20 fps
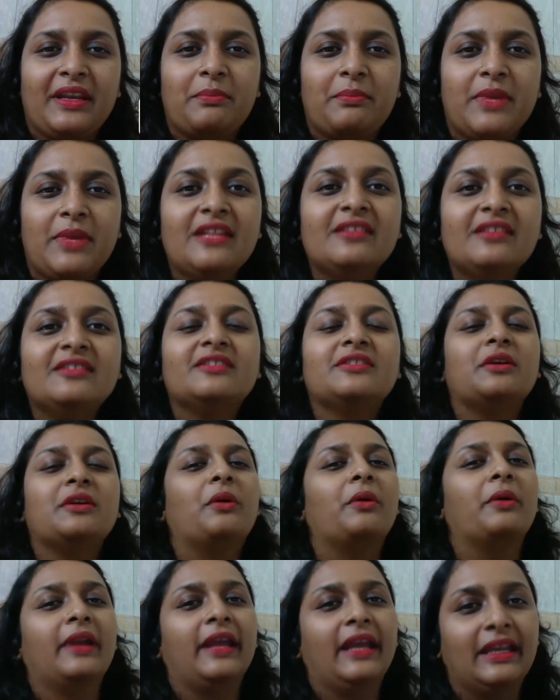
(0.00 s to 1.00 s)
means
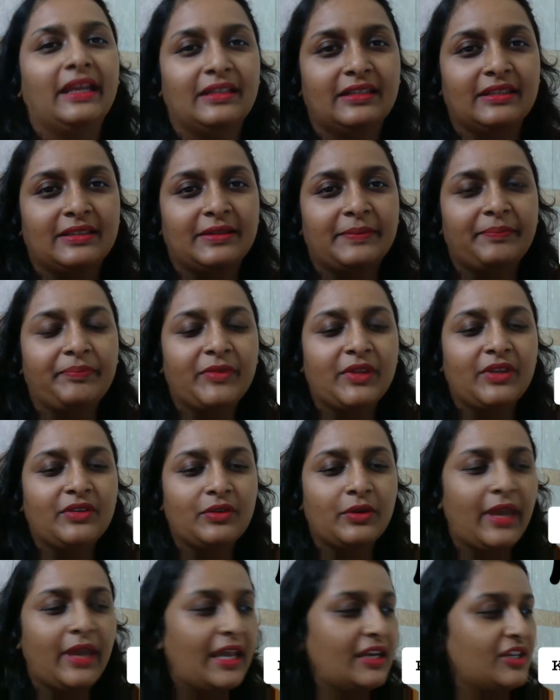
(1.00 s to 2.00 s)
or ends.
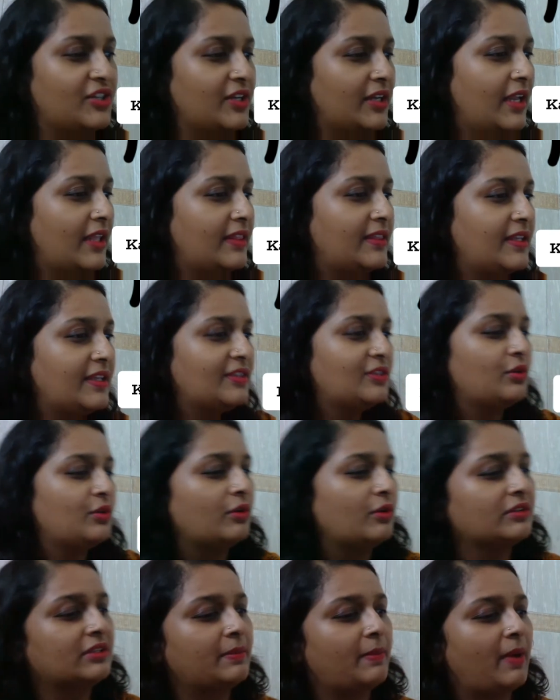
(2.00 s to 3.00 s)
So Kantian ethics
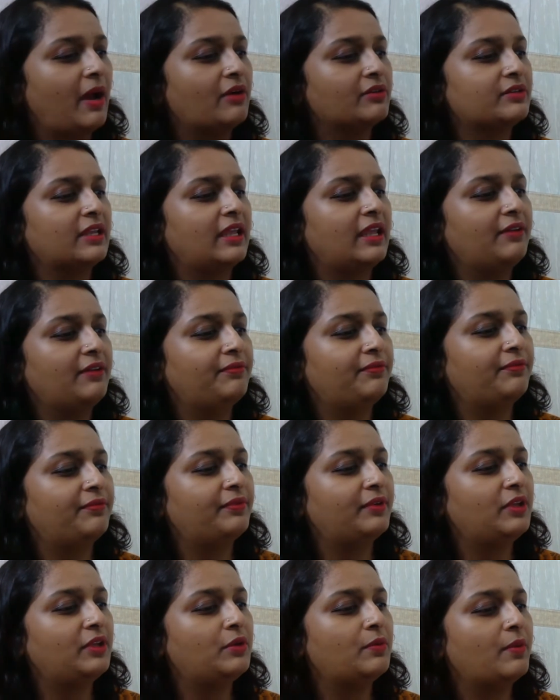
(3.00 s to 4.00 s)
talks about, if
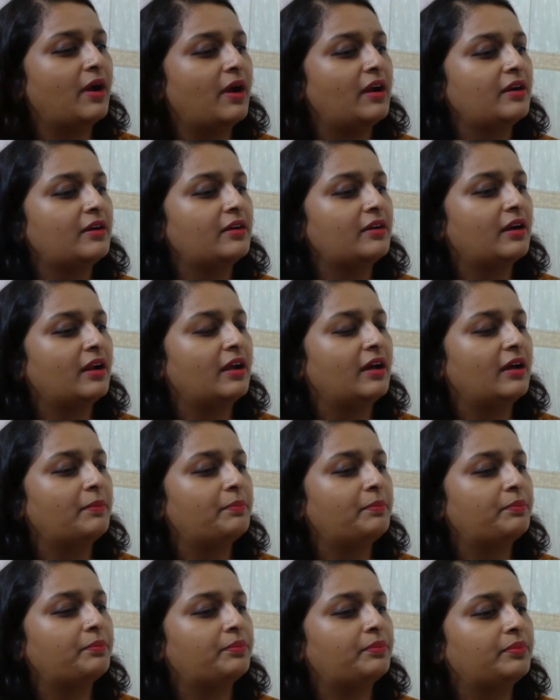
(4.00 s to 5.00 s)
you are
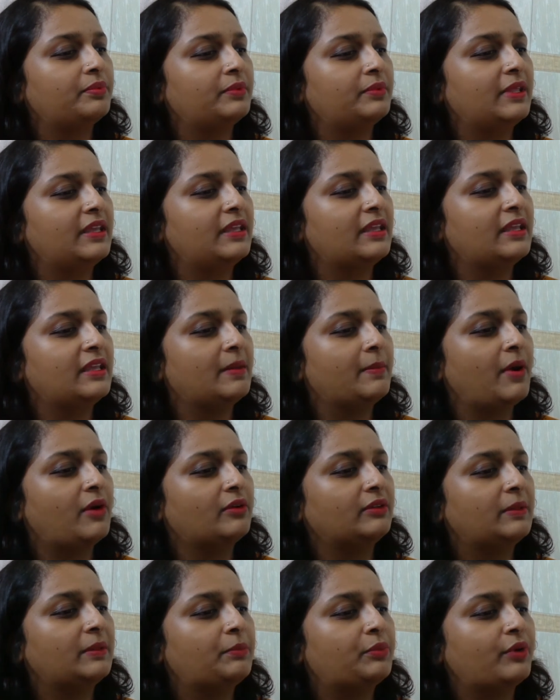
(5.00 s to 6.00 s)
thinking
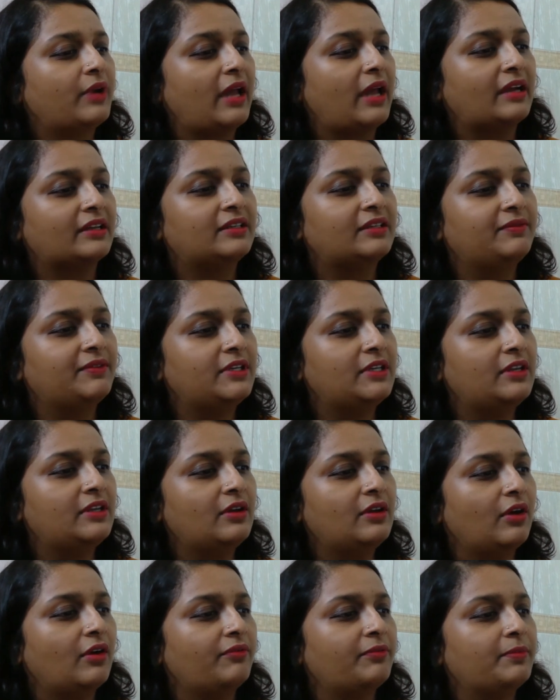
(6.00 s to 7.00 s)
about the productivity
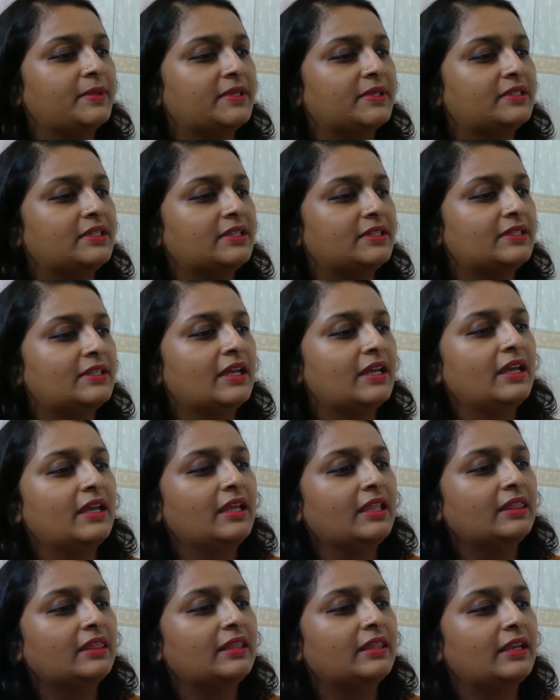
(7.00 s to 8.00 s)
of business,
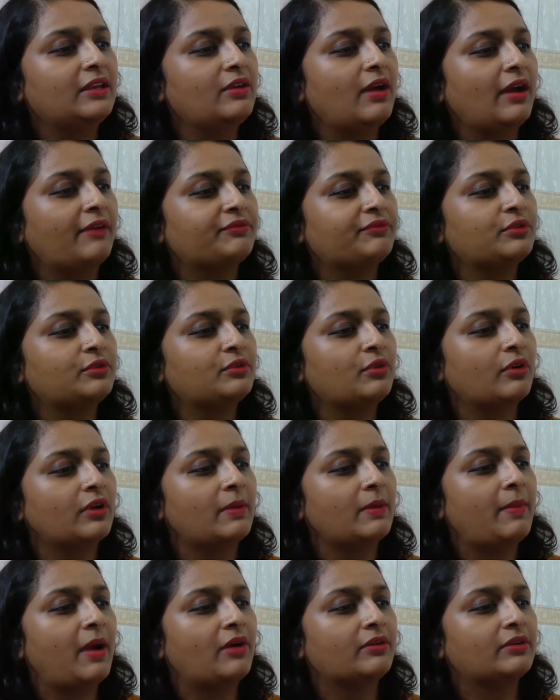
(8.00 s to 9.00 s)
then you have to talk
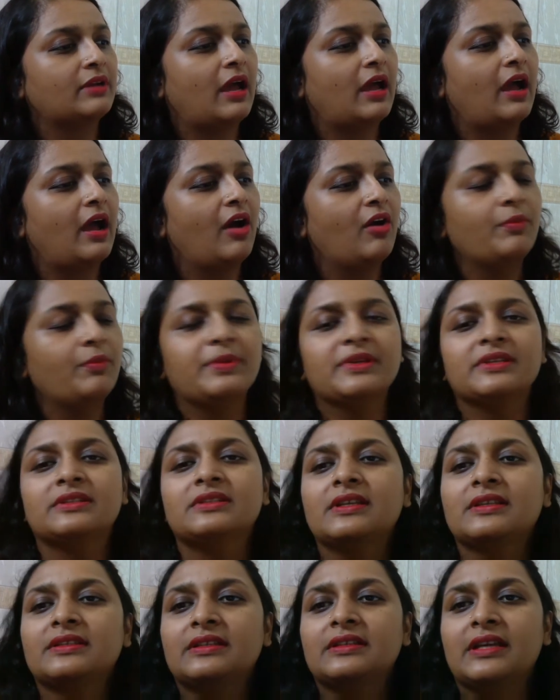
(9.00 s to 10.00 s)
about how
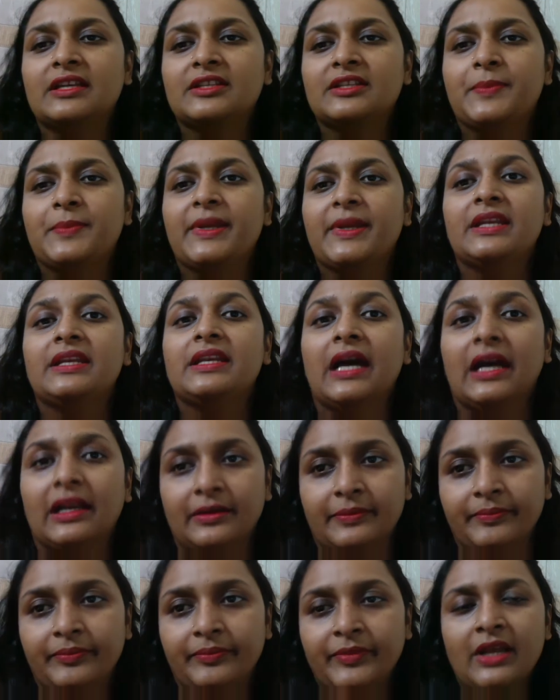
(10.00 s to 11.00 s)
business is being
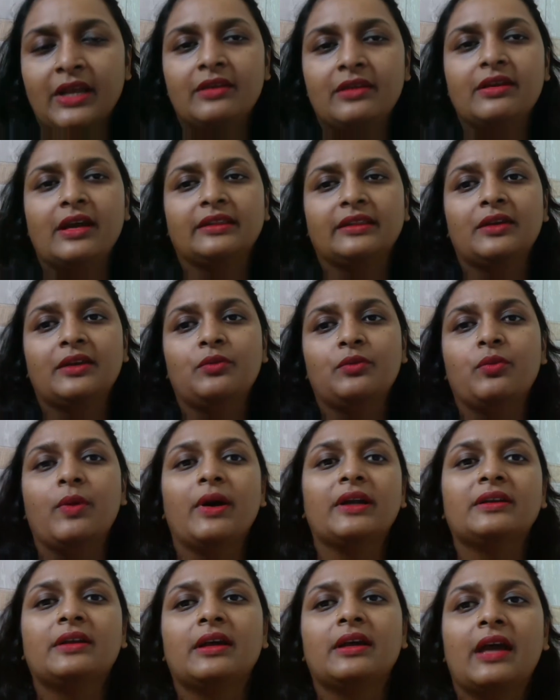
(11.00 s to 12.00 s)
done, rather
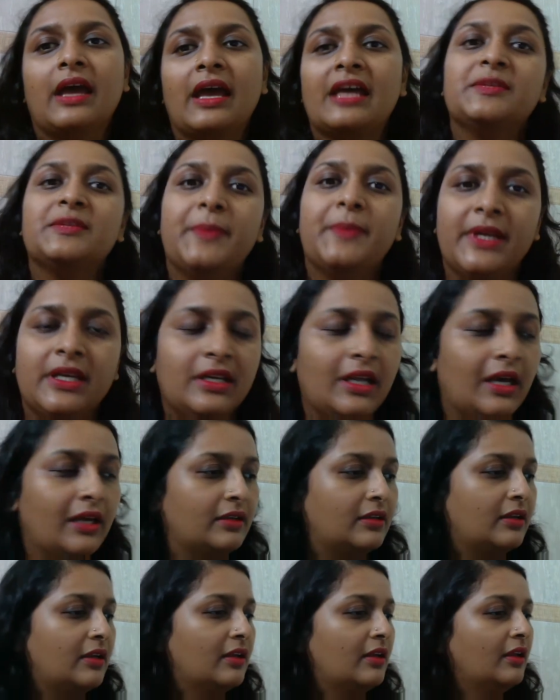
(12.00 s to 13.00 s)
what has been
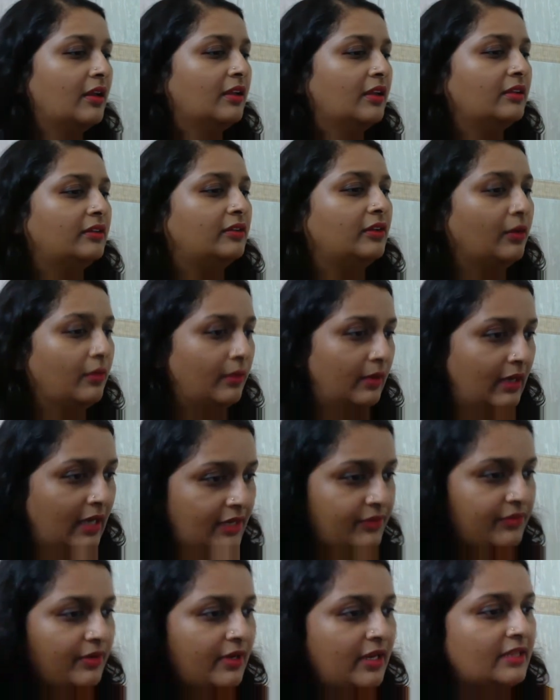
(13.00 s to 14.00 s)
done. So
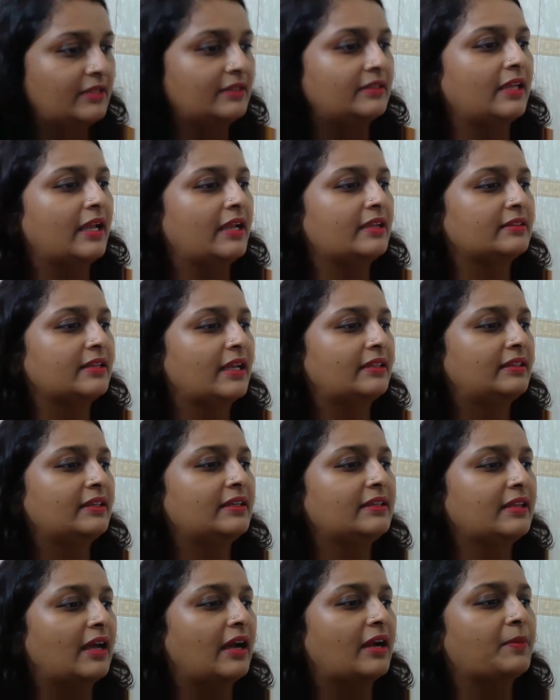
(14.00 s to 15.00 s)
literally it says
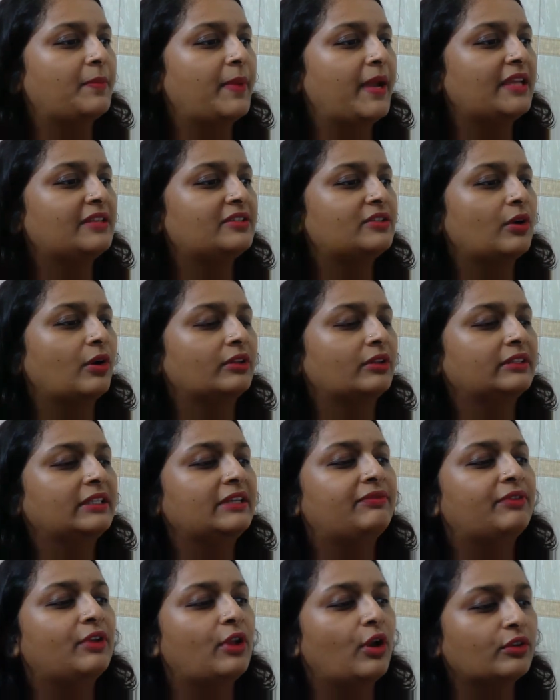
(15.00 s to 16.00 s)
ethics are based on
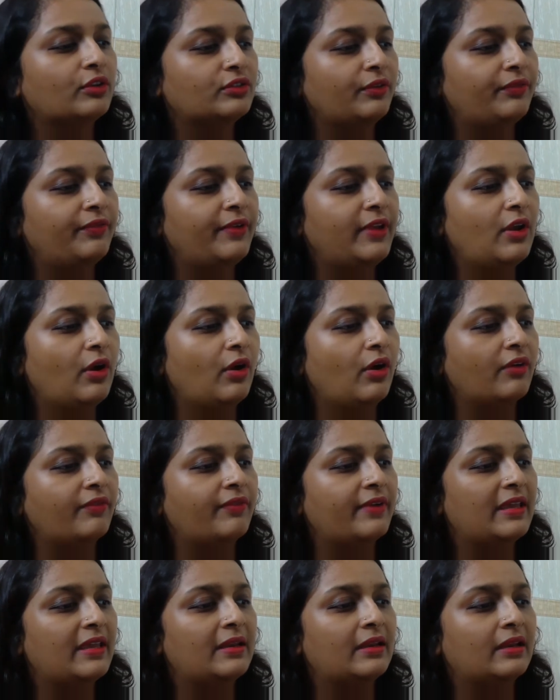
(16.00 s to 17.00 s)
the philosophy
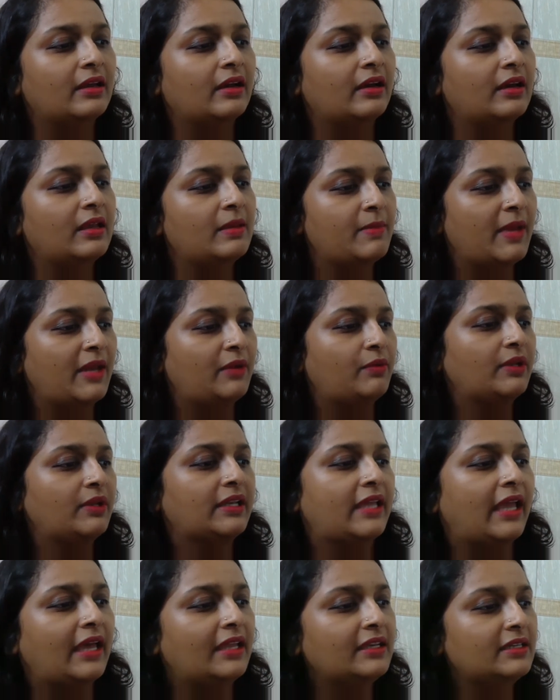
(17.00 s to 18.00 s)
of Immanuel
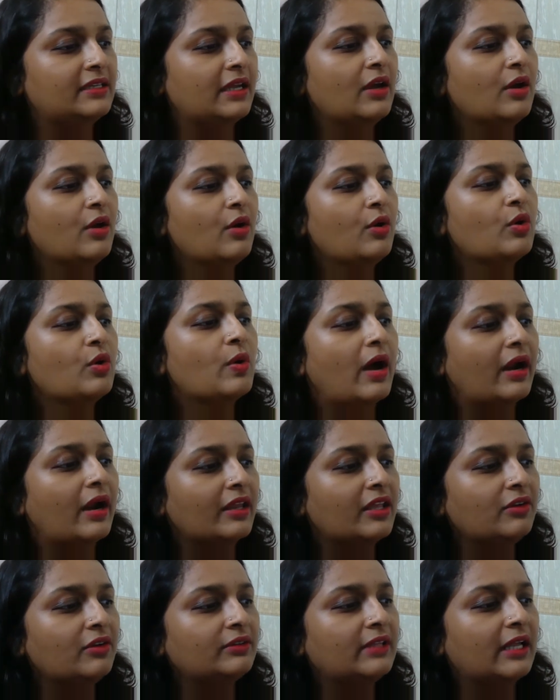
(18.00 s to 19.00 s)
Kant, who
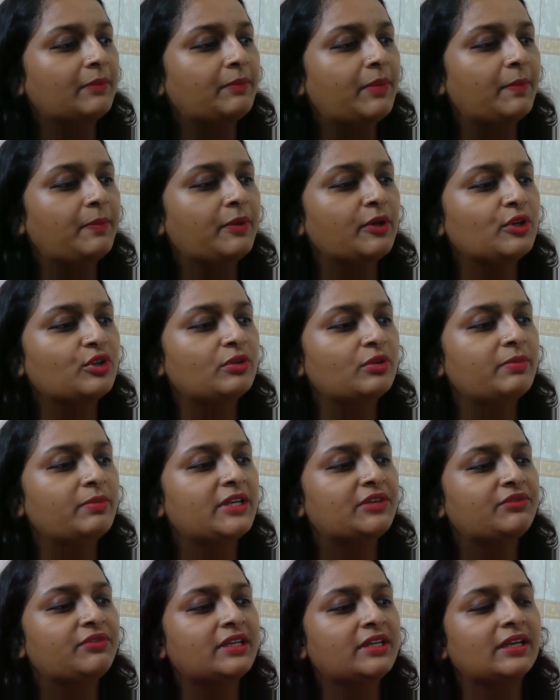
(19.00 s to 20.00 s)
argued that people should be
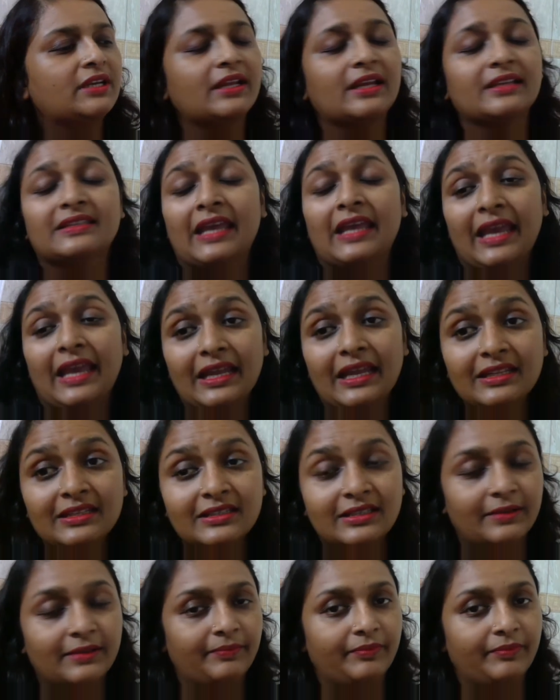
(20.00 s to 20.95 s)
treated as ends,